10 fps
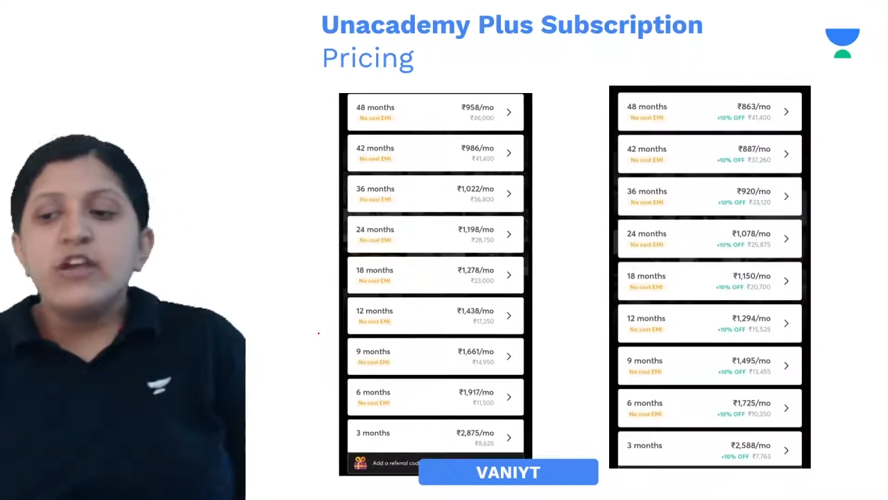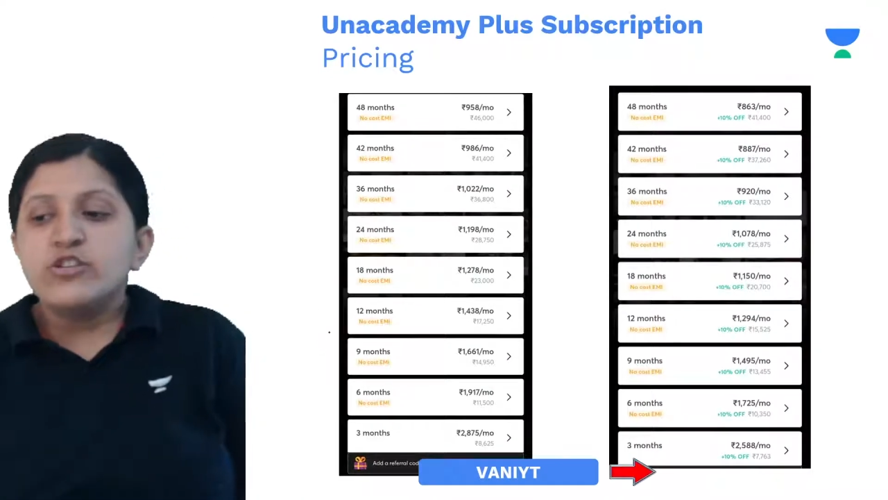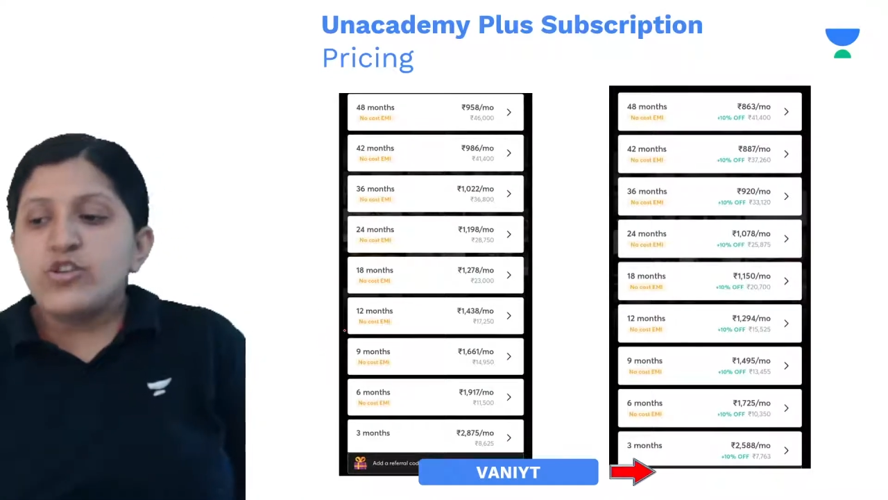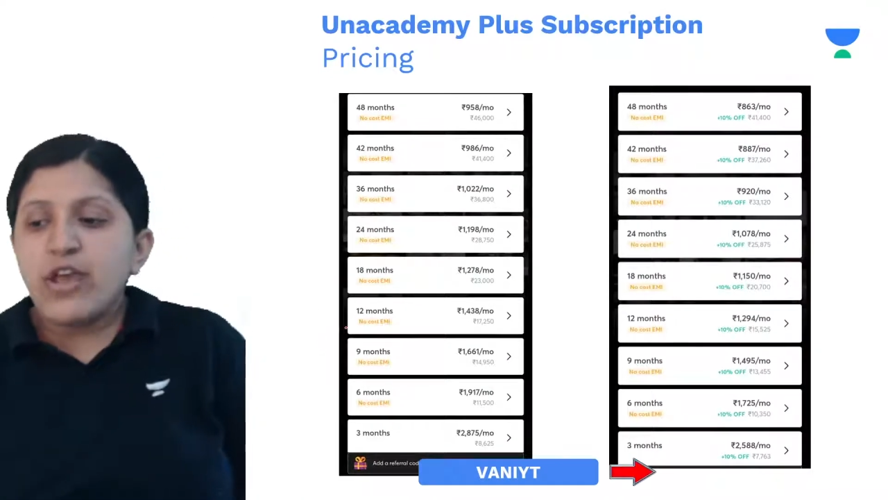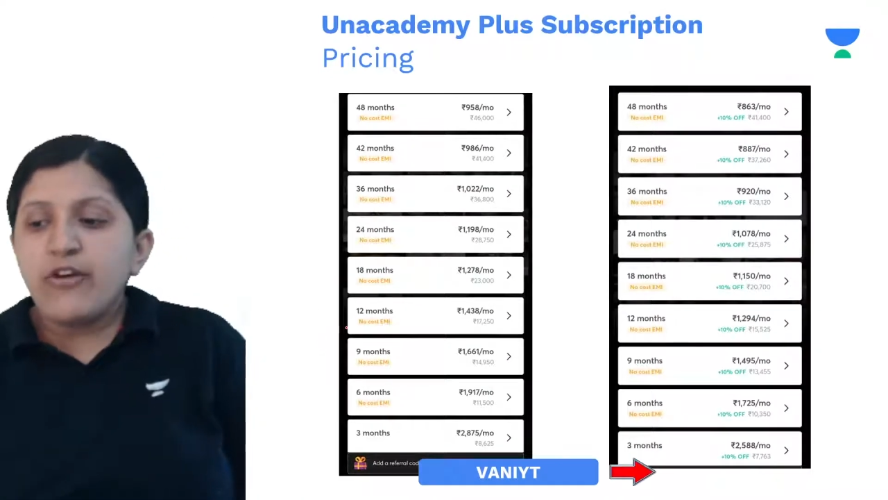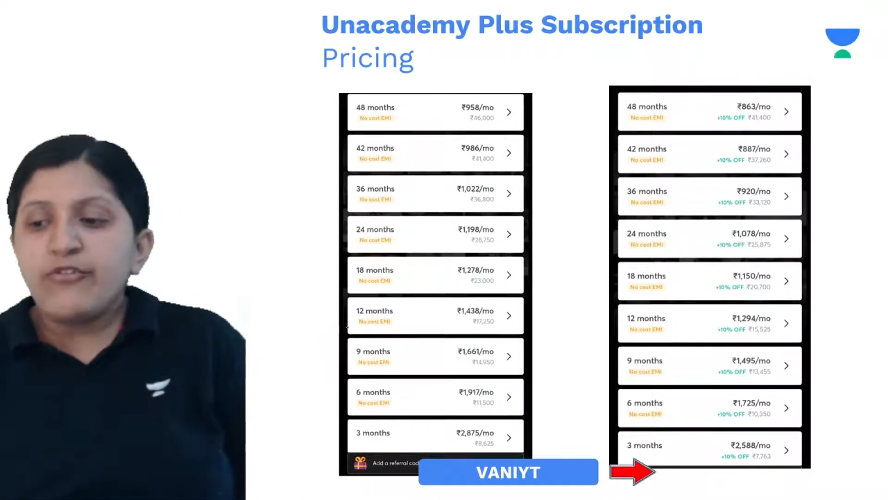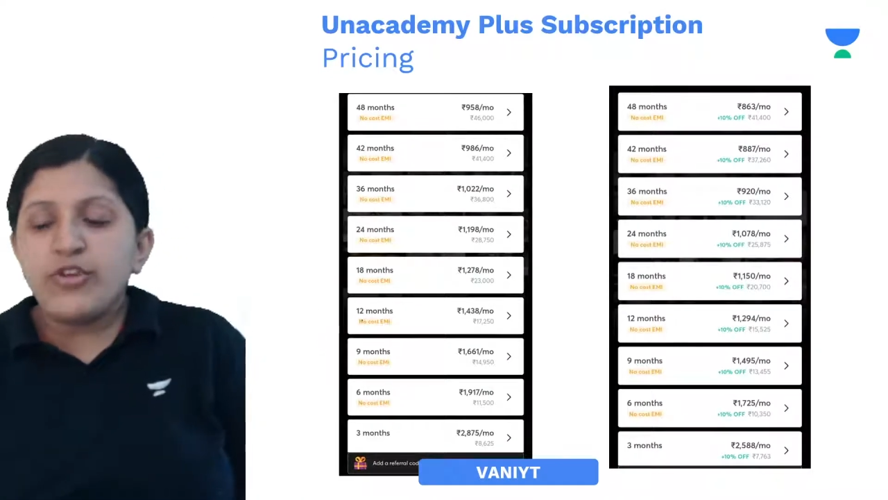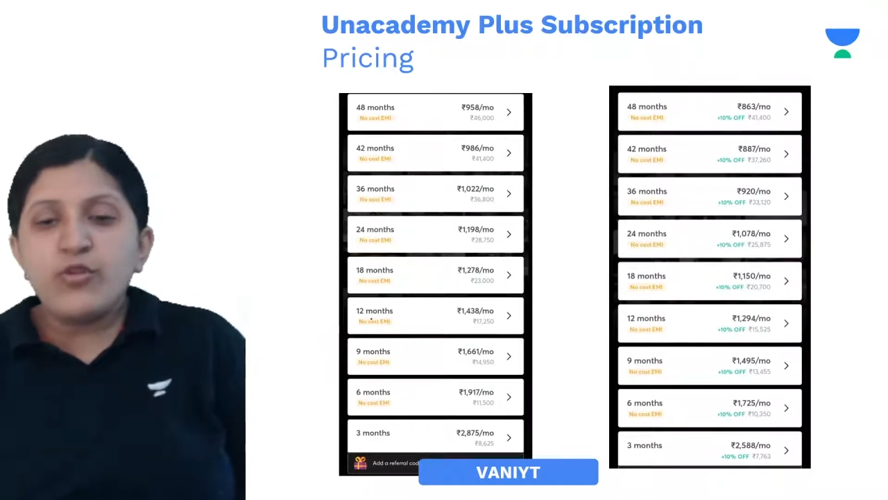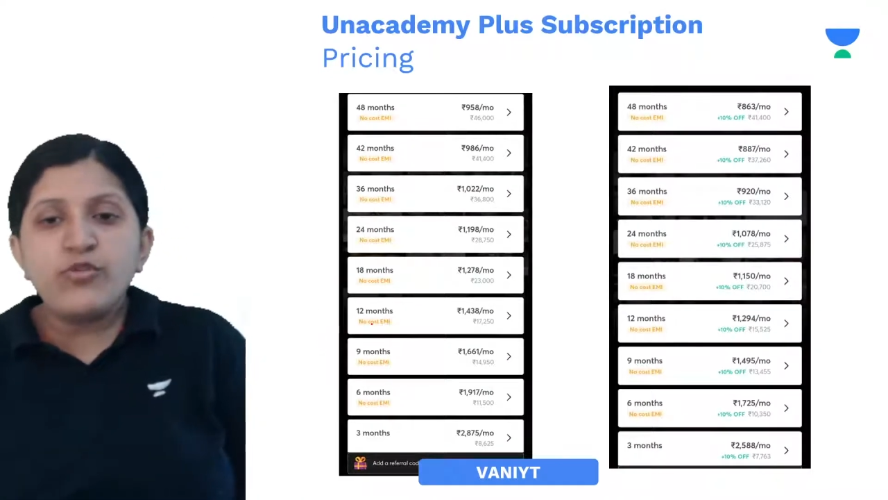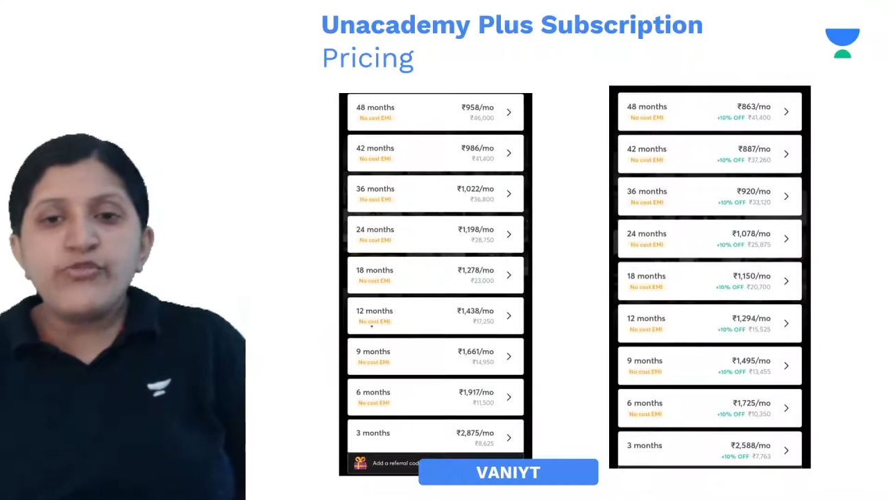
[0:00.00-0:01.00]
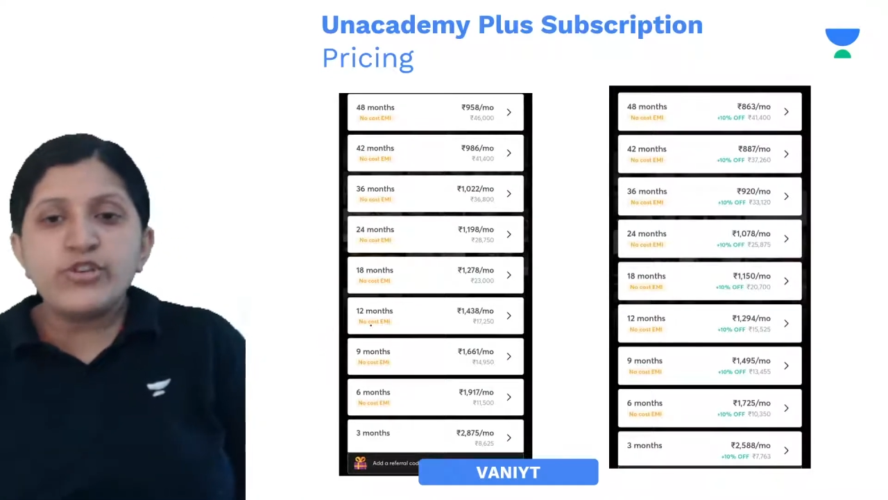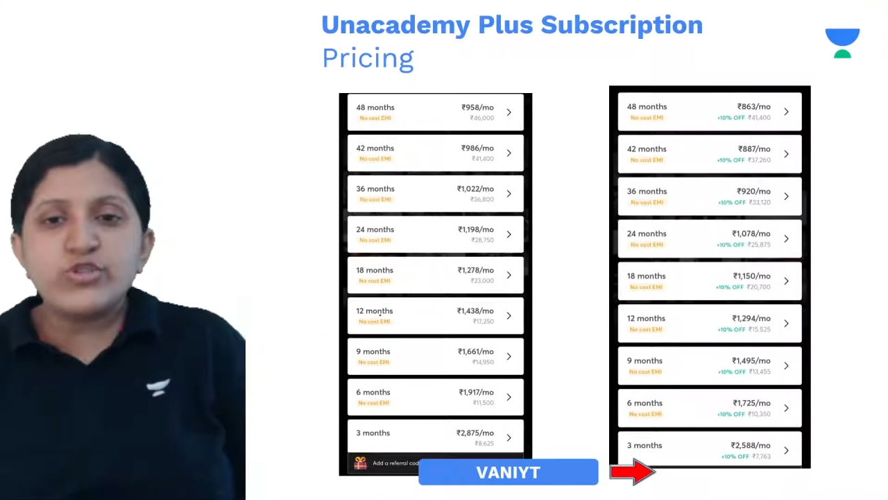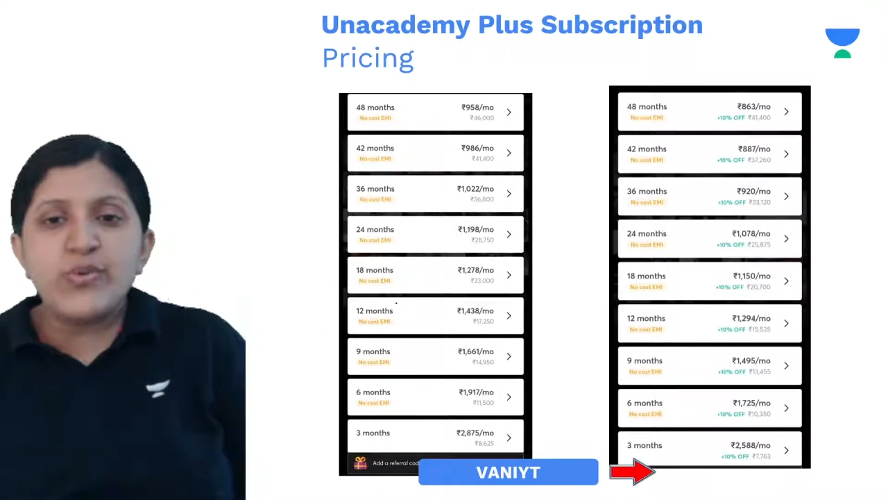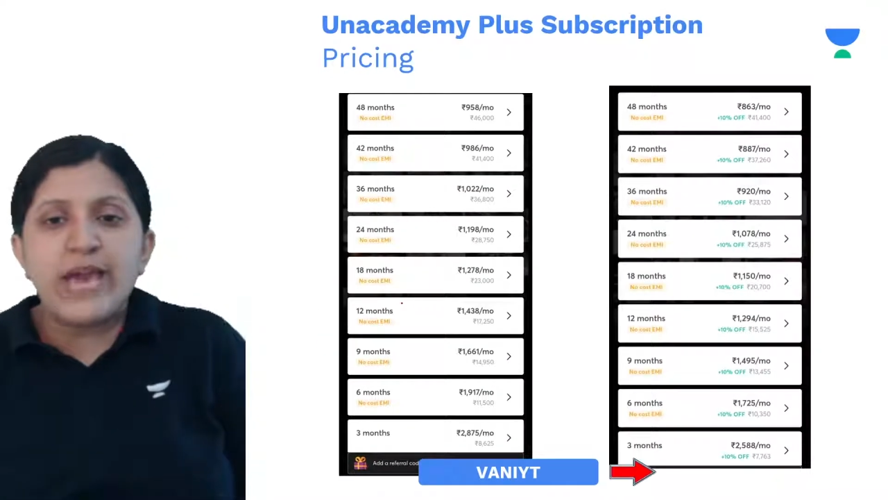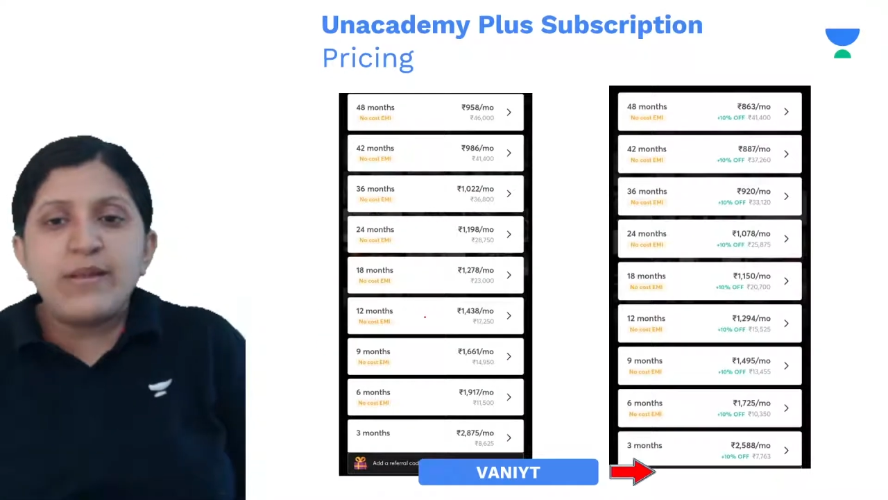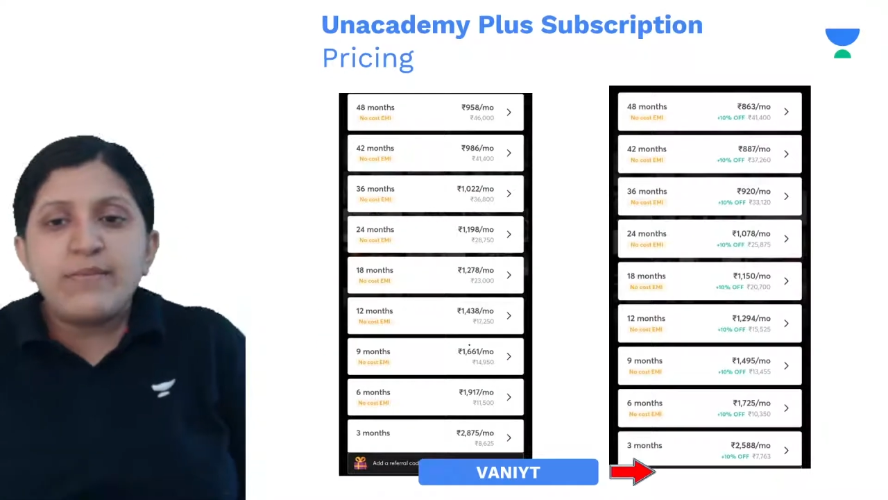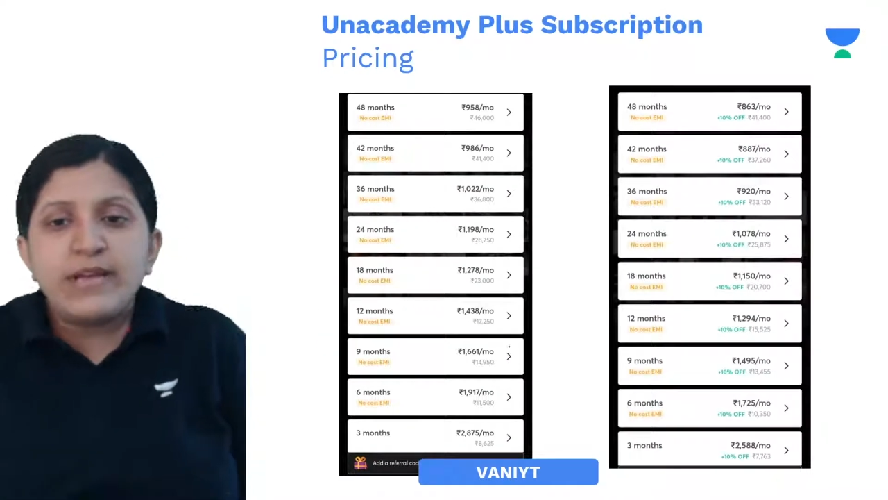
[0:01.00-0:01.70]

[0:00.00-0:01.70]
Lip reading: So now, for 12